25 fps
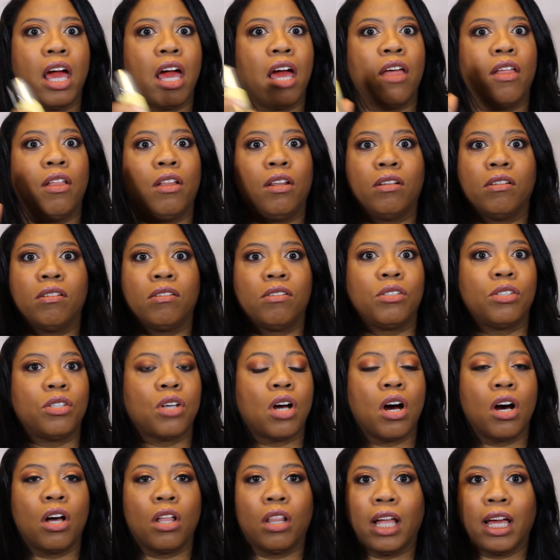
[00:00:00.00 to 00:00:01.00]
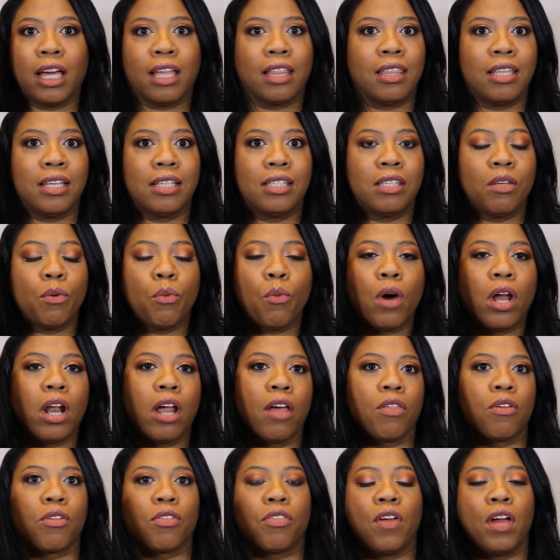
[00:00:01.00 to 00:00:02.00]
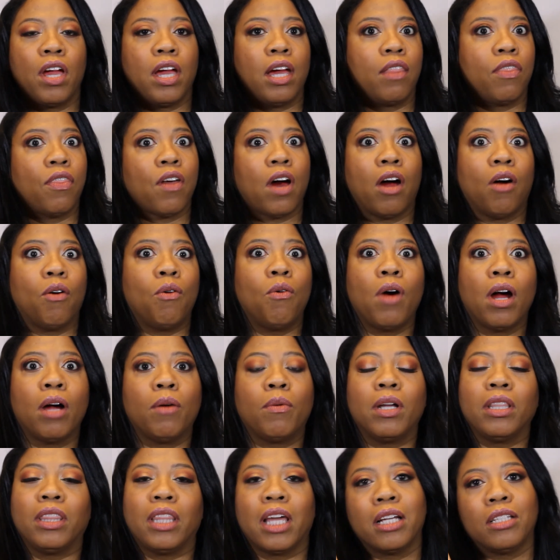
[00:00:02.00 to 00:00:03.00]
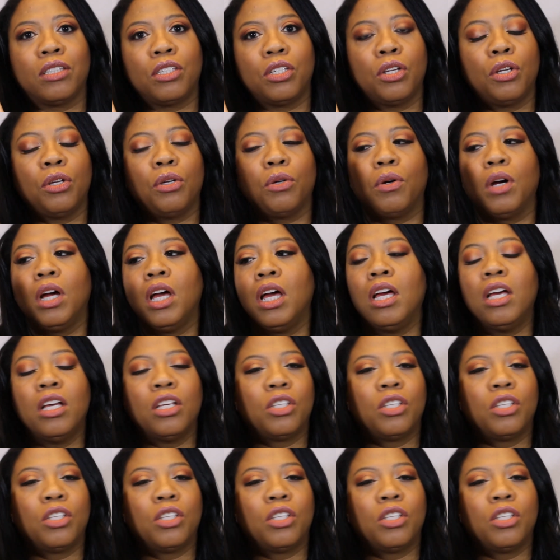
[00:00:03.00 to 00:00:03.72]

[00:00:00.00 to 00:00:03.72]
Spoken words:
and saw like this and one other thing and thought, oh, I want that too.